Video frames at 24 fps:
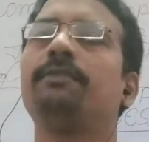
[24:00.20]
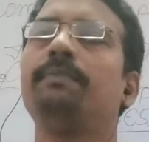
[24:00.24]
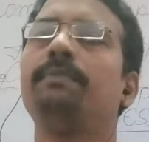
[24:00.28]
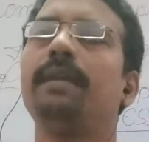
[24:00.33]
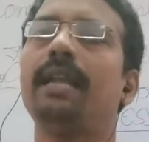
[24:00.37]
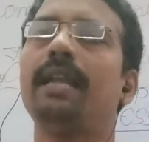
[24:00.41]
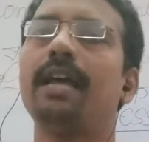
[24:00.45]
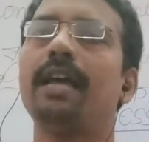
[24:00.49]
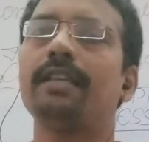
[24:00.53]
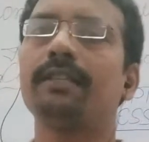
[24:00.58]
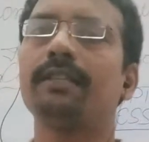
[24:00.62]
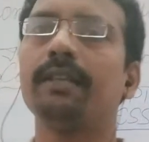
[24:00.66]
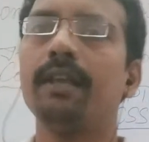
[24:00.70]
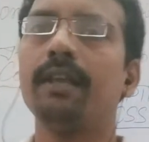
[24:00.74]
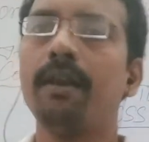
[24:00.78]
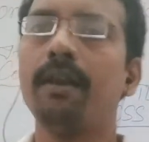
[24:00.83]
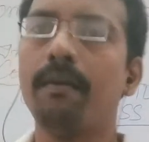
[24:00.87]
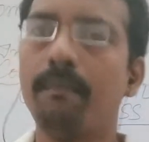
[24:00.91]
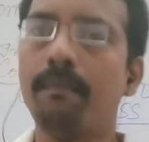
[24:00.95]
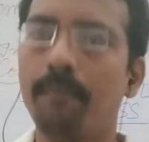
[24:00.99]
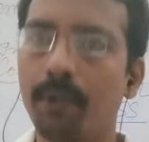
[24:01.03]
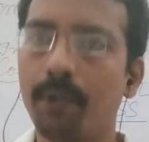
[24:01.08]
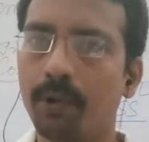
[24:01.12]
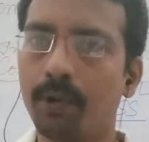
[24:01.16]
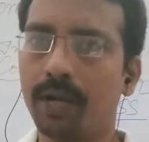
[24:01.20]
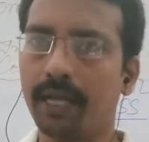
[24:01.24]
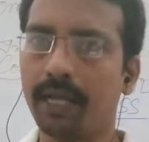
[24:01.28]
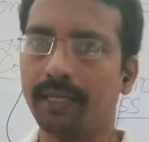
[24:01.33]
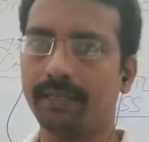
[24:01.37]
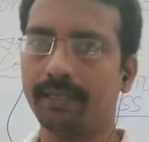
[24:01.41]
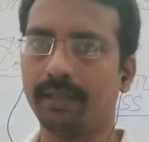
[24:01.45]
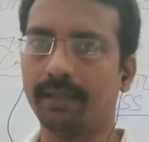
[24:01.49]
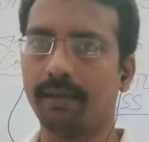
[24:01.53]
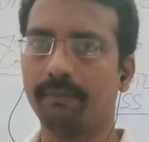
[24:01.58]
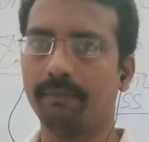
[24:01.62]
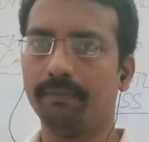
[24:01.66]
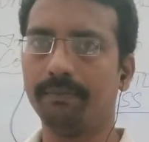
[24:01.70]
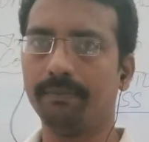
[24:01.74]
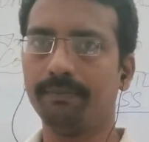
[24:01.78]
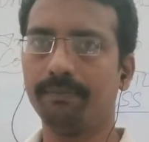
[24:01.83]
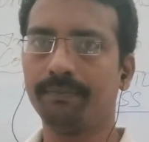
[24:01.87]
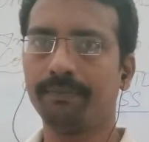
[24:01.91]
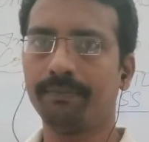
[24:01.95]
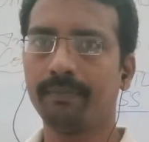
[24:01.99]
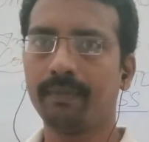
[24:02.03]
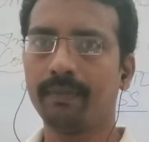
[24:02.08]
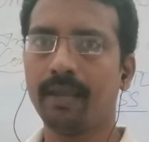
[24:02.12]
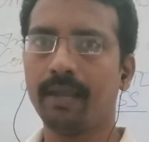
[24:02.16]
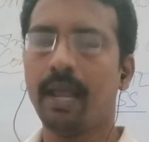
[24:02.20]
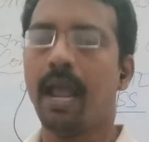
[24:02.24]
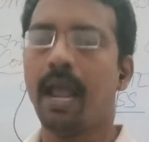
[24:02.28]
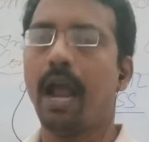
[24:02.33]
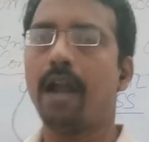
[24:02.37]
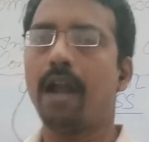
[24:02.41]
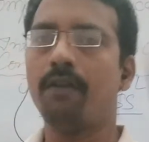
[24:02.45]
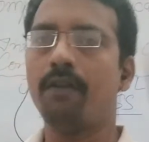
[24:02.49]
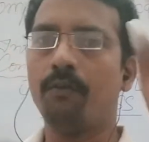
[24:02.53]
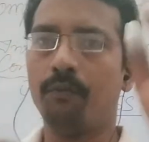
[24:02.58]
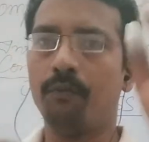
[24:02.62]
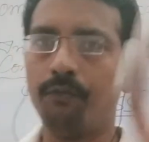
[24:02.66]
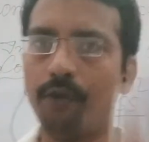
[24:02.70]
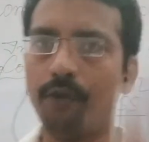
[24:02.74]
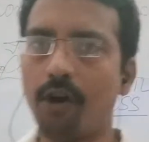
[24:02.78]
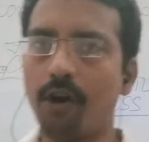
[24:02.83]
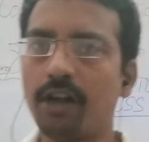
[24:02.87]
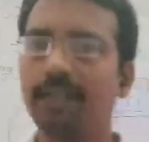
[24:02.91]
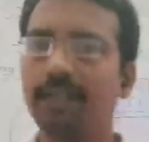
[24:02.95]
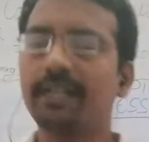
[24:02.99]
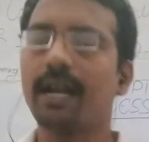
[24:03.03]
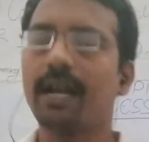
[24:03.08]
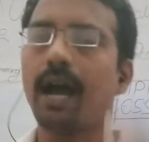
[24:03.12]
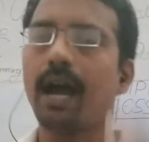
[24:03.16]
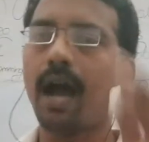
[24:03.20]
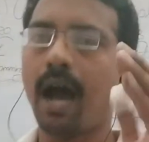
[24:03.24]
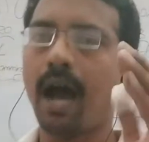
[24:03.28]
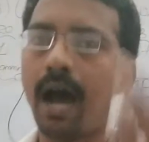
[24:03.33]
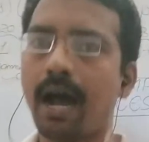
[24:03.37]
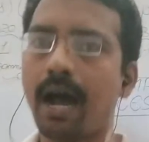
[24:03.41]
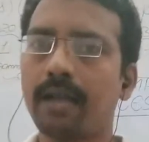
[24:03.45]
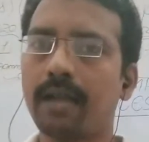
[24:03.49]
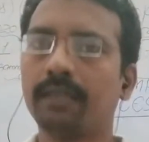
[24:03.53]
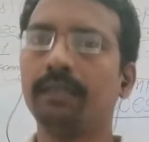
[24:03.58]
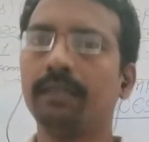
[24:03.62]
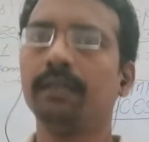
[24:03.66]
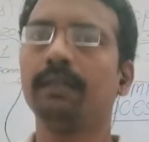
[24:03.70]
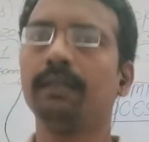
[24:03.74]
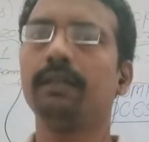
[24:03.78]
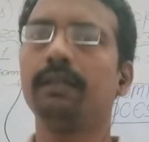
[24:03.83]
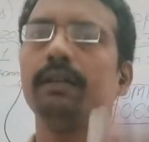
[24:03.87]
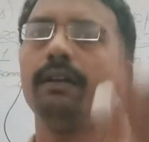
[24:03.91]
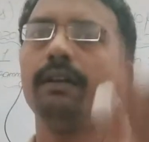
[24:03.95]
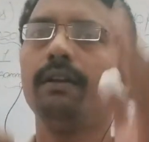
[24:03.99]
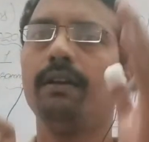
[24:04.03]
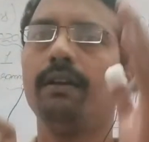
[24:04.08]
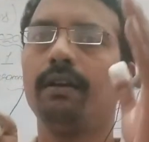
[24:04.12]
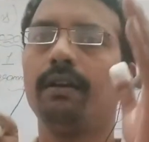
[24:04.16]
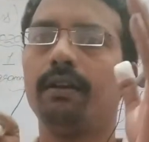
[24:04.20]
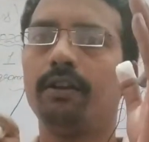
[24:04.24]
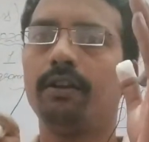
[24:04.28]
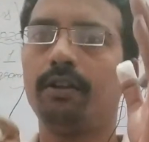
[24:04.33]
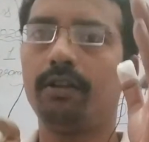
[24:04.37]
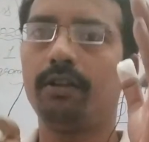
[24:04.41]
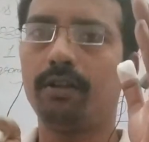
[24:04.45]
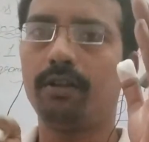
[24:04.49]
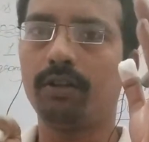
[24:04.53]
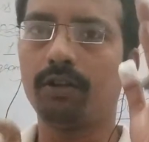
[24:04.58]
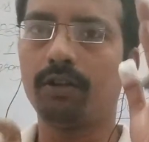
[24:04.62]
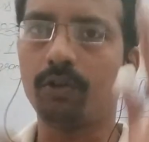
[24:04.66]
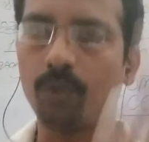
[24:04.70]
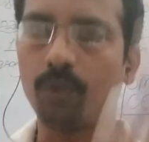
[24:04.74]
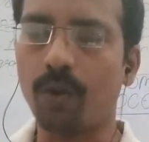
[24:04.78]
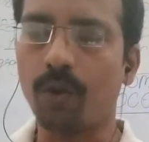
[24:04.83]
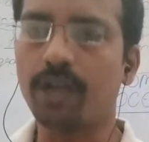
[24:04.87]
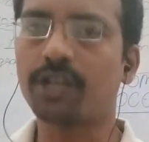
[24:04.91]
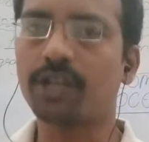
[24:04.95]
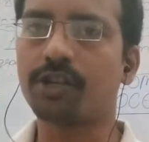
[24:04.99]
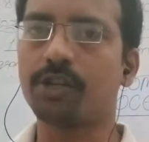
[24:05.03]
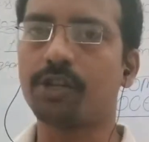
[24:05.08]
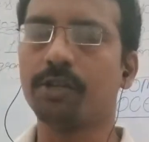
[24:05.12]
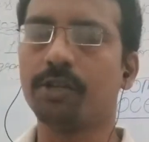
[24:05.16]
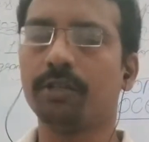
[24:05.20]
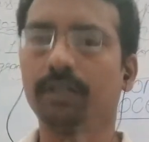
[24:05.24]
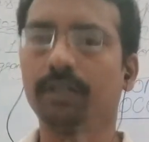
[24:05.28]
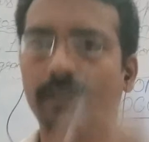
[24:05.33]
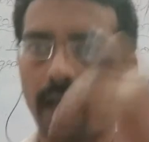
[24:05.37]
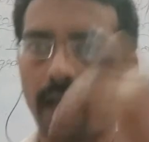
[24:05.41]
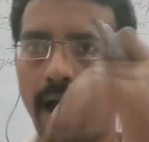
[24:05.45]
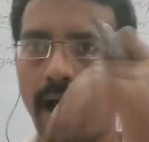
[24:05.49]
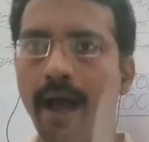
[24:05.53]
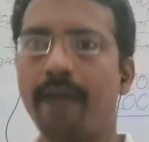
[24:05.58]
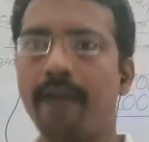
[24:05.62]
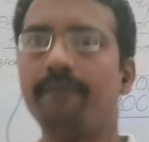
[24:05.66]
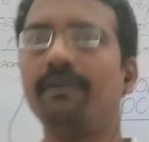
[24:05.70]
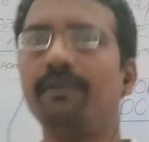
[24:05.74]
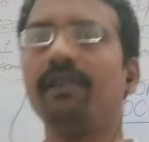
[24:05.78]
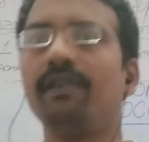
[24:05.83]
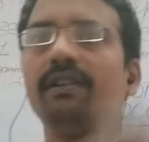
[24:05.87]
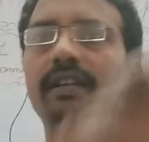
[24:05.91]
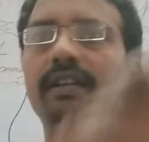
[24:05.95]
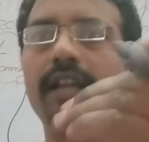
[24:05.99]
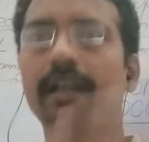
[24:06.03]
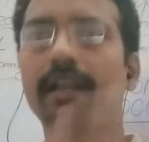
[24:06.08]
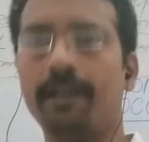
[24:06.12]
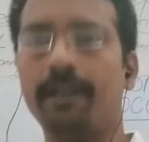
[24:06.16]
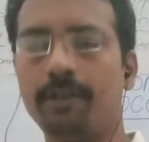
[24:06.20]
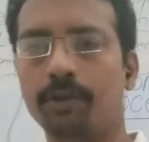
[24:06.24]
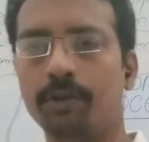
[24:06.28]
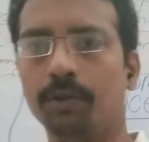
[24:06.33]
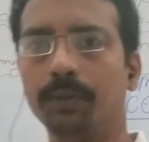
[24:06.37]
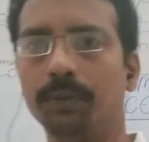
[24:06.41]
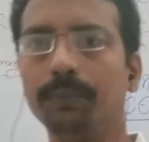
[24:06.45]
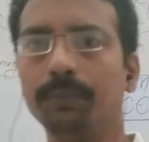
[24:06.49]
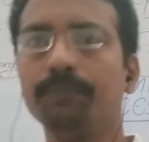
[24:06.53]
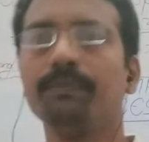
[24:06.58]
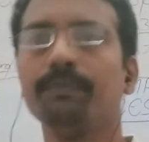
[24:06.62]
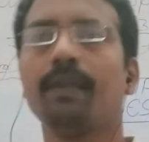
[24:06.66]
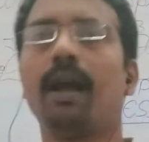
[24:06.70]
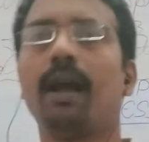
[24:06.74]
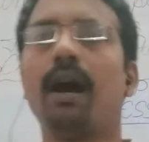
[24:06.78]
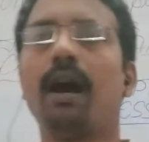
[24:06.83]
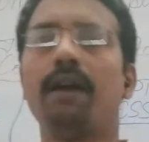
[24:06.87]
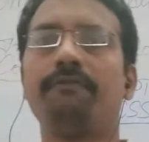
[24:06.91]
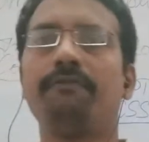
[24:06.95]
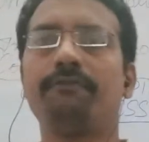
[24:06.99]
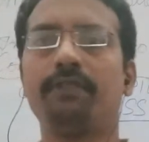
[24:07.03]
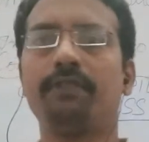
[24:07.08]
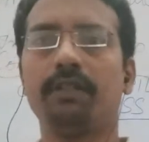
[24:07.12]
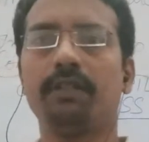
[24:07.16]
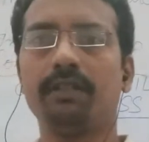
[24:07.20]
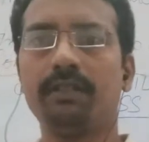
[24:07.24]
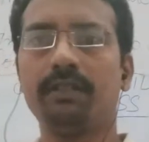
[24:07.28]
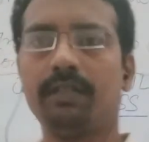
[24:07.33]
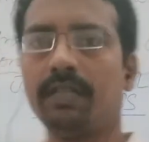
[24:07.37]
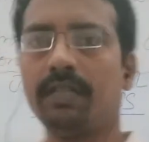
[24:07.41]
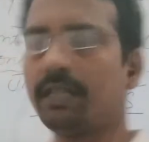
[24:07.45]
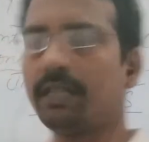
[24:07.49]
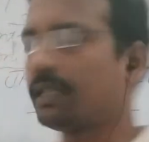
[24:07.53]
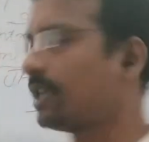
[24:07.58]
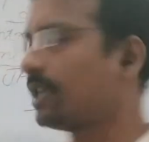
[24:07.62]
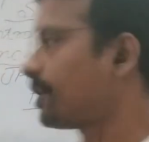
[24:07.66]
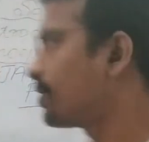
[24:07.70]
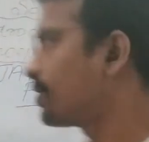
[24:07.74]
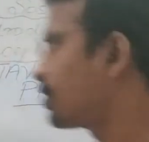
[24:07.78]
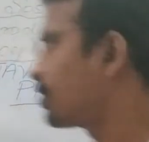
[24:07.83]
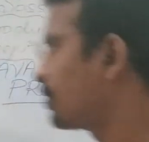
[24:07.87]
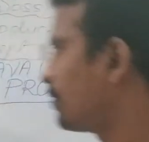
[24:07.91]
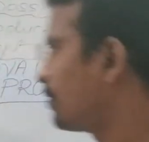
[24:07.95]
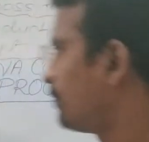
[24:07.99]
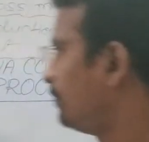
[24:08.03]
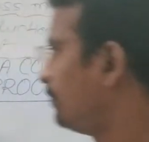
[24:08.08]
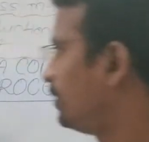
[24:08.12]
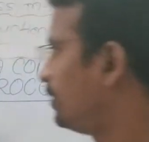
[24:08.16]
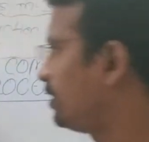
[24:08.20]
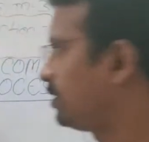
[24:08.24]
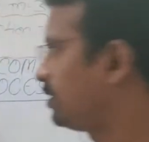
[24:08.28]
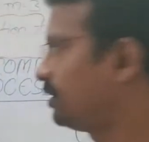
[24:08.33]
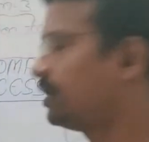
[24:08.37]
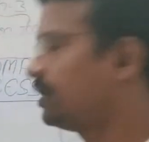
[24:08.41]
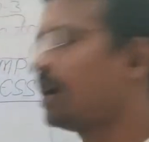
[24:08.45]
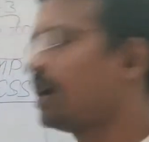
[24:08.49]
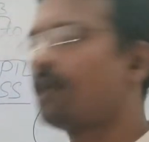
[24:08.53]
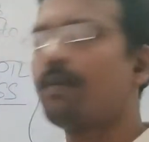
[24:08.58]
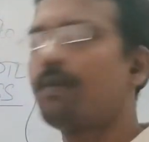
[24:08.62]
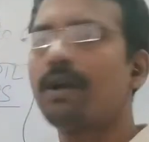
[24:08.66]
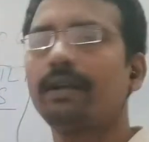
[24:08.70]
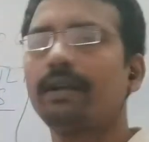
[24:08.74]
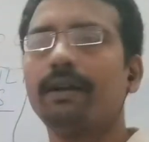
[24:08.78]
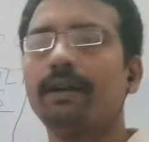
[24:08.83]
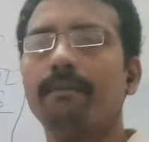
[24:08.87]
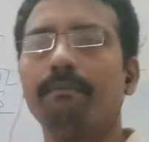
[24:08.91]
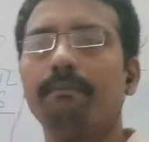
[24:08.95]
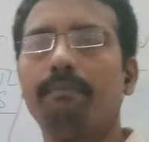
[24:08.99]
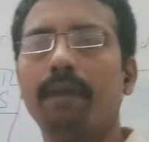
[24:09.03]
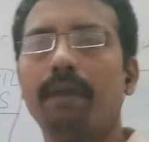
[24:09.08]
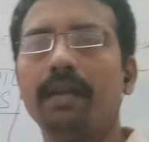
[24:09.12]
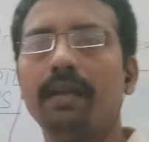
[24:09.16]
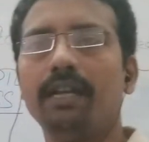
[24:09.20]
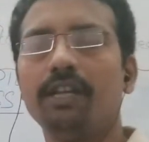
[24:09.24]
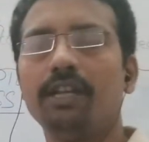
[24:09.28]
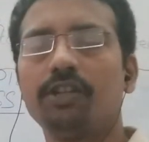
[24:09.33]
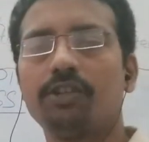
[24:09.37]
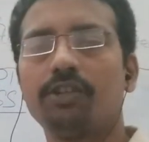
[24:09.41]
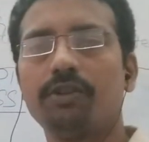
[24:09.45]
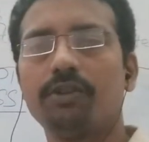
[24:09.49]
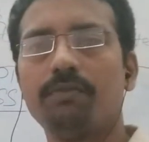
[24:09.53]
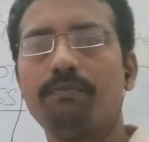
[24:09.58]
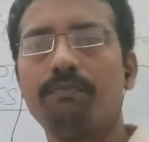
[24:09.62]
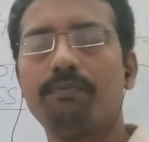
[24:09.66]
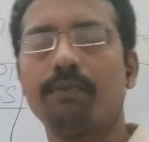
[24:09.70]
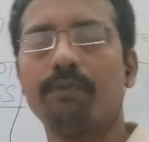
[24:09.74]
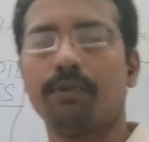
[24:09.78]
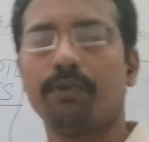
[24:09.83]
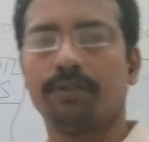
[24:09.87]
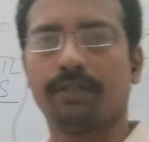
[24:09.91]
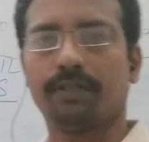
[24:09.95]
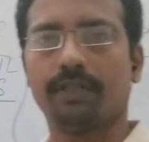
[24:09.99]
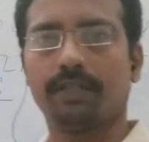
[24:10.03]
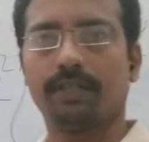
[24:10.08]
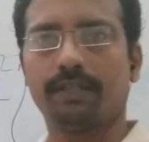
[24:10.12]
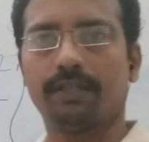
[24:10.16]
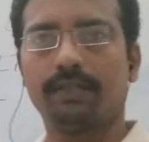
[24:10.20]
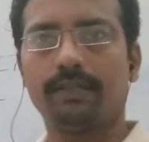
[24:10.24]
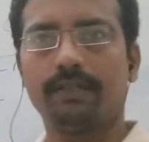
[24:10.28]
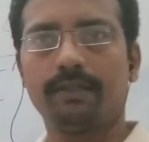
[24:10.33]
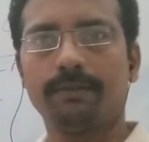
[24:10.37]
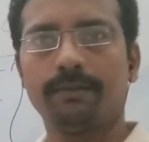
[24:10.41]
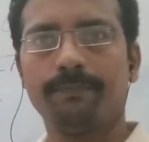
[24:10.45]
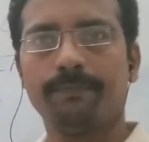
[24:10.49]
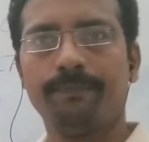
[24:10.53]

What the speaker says: well as board exam. And what are the questions I will tell you after the discussion of this Java compilation process.